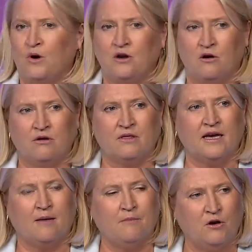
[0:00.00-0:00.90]
know that
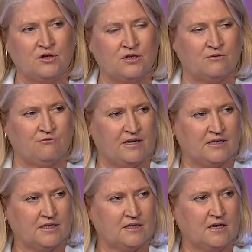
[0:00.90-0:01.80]
they are most at
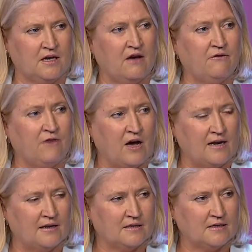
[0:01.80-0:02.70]
risk of
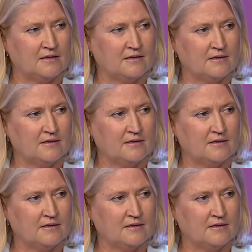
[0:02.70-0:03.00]
violence,